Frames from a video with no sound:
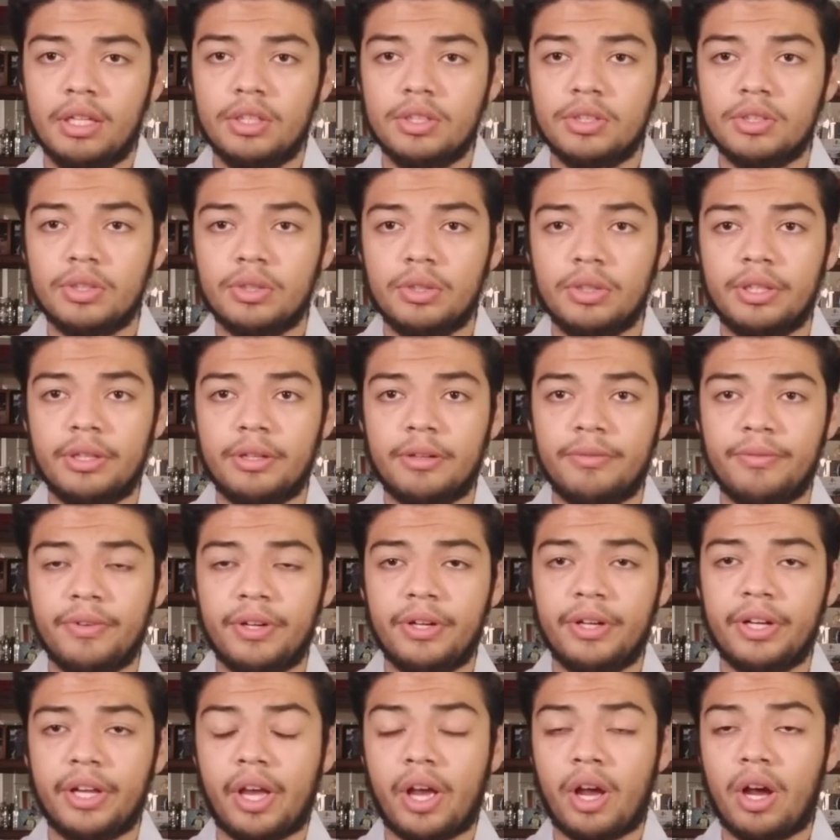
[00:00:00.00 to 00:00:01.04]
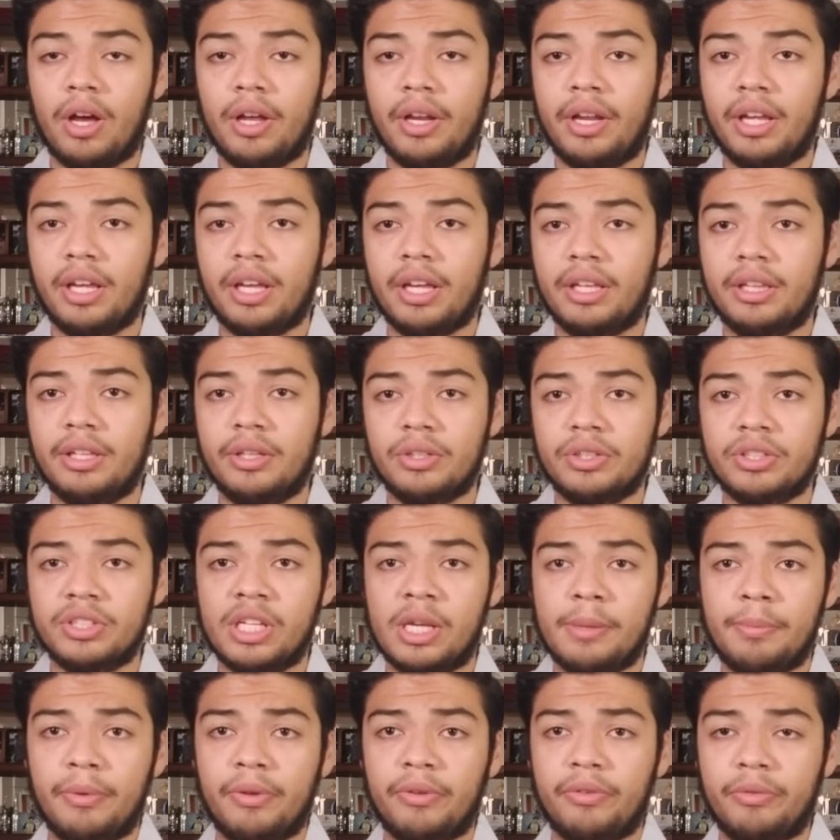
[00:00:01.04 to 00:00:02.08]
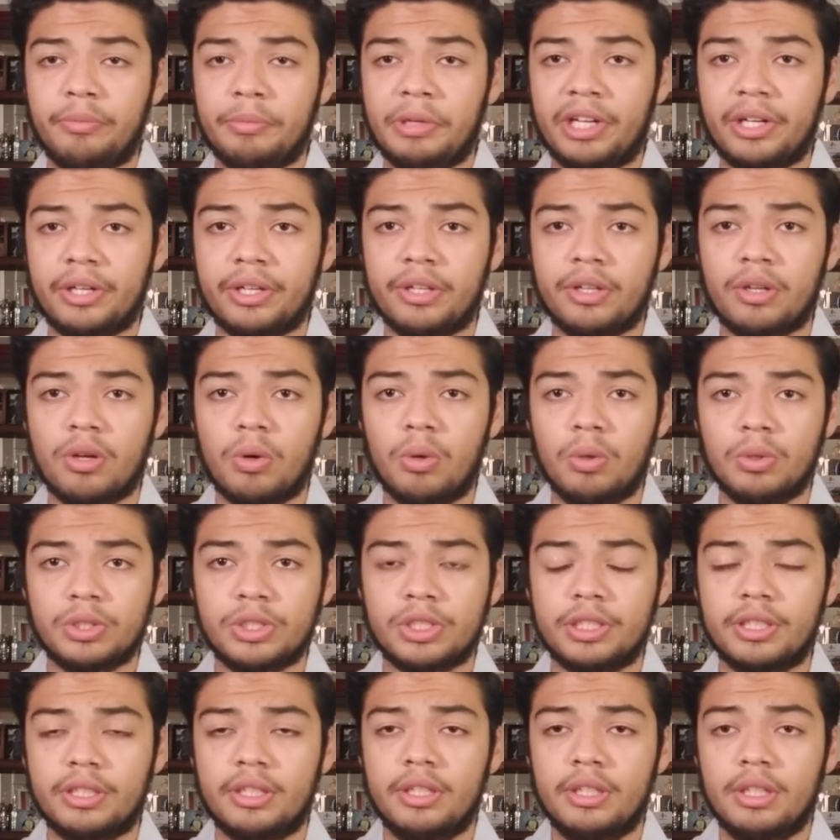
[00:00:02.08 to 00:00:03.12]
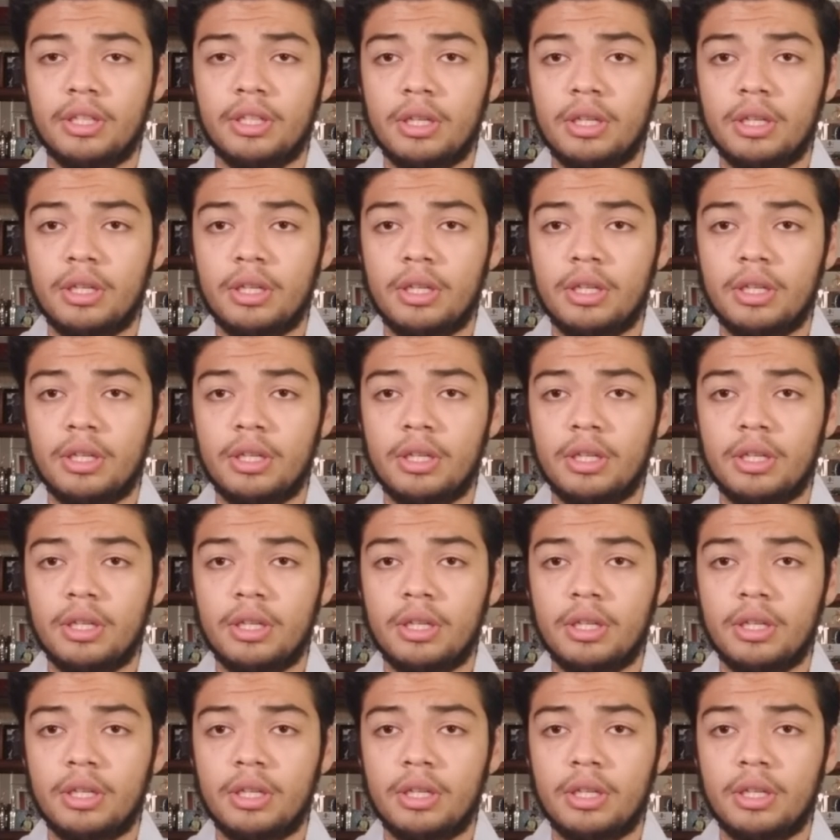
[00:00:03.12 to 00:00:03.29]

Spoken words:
So they're very iconic and they're a staple of American culture.